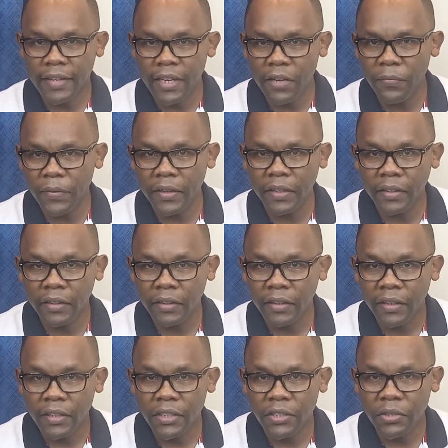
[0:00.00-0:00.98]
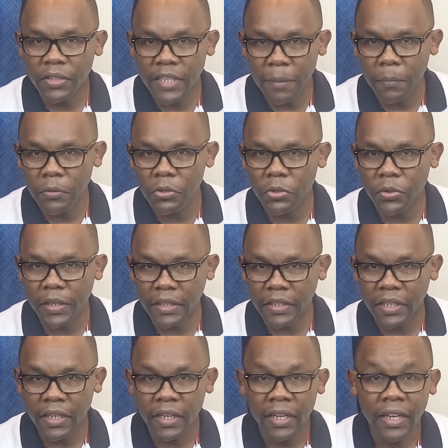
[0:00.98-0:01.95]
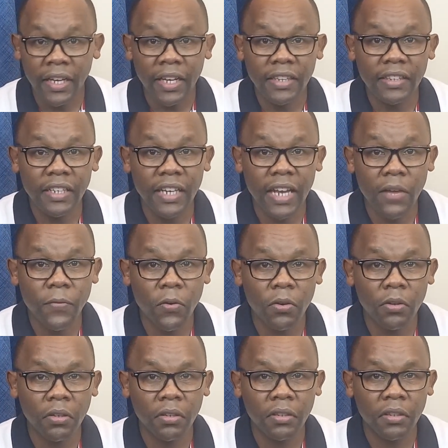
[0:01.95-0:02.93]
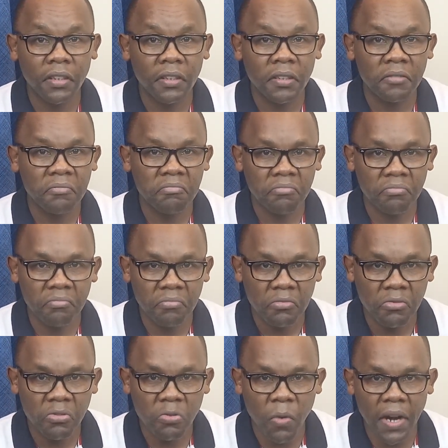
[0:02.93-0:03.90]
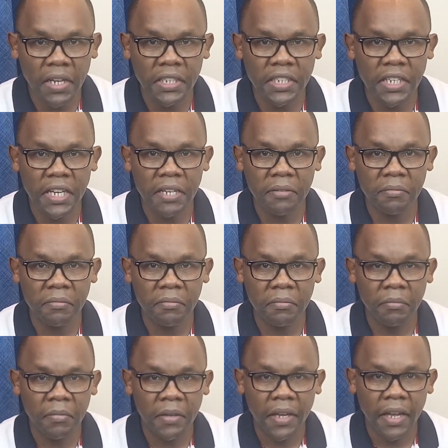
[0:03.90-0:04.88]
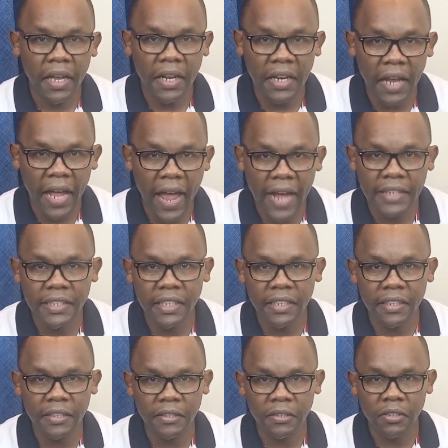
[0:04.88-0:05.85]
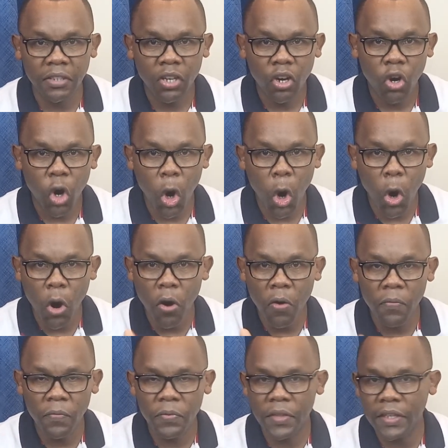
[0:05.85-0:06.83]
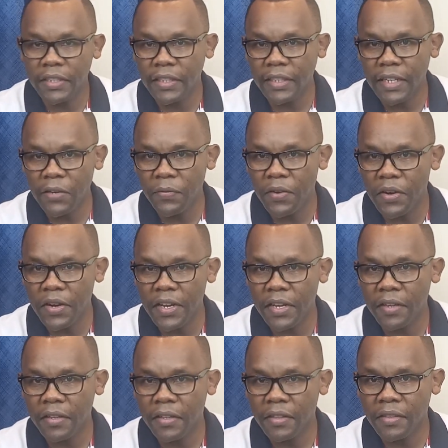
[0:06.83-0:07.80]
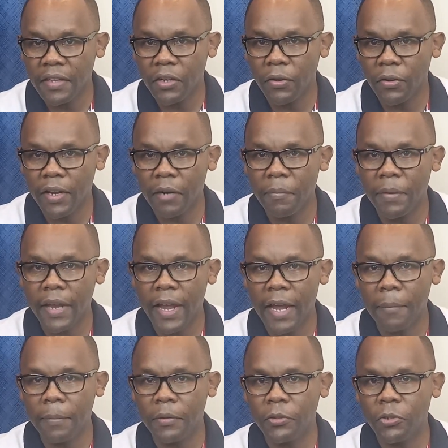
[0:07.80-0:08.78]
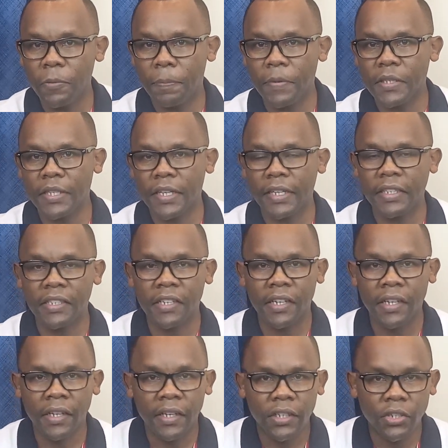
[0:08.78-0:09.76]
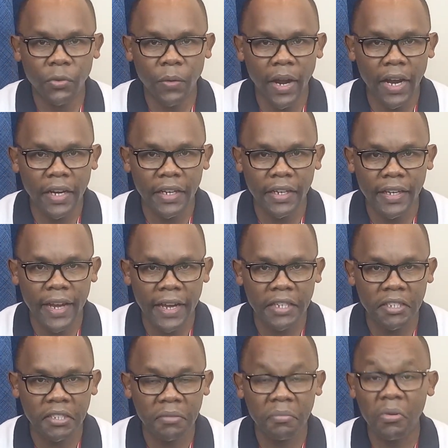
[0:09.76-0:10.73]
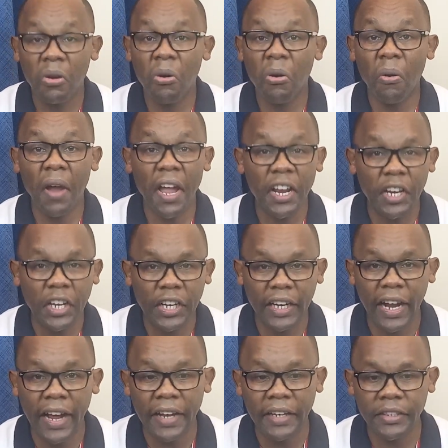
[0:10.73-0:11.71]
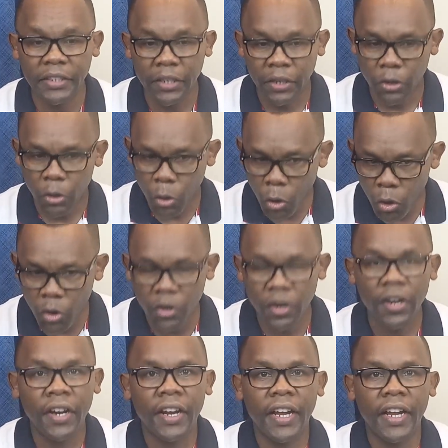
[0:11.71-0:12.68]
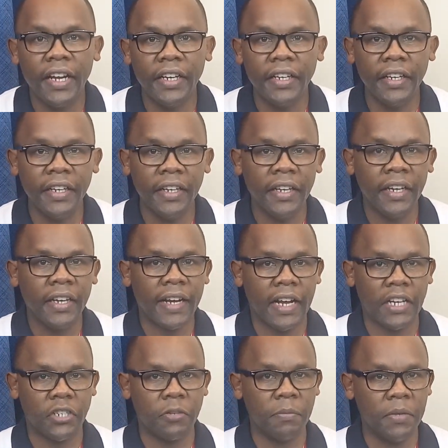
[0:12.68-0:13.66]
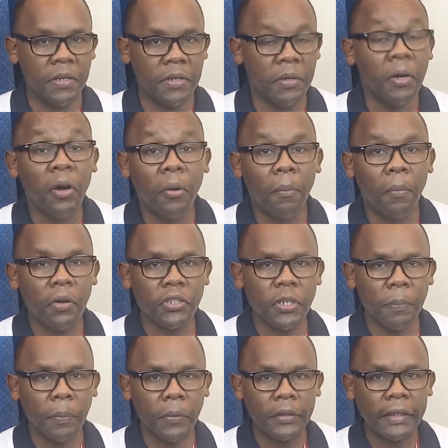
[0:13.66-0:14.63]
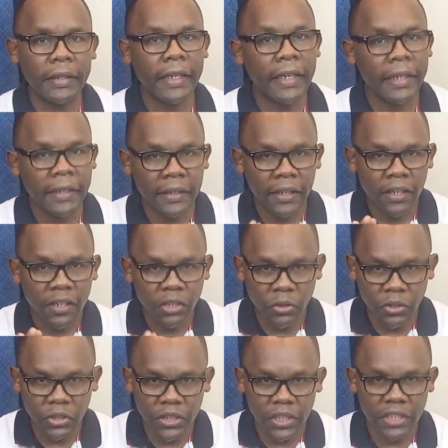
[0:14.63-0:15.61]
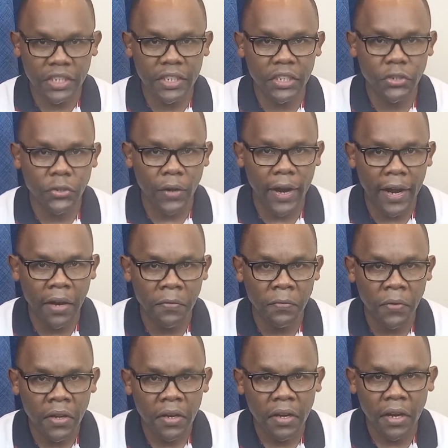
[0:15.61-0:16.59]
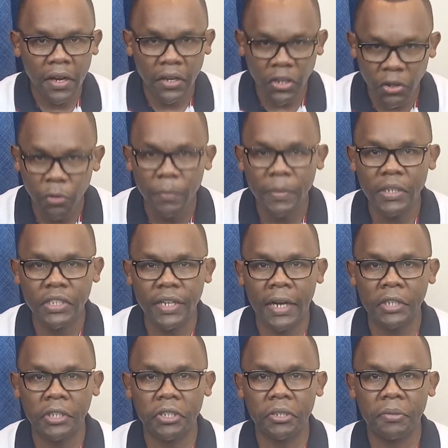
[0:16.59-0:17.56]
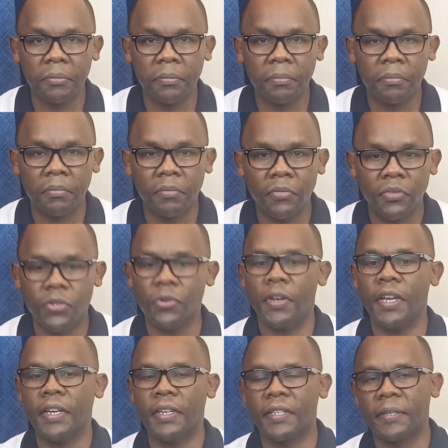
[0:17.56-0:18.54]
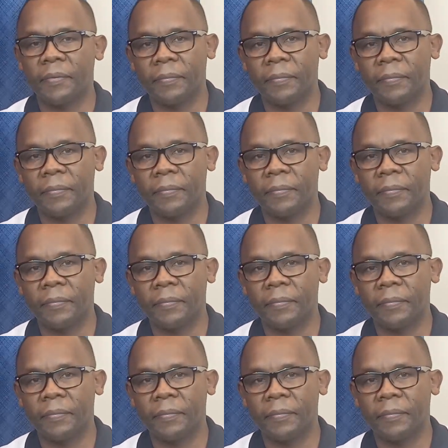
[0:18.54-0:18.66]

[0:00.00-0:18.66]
given to demonstrate the level, quality, and excellence of the delivery that you can be able to present to any guest or any client or any customer. Most importantly, you just need to have a human touch to it.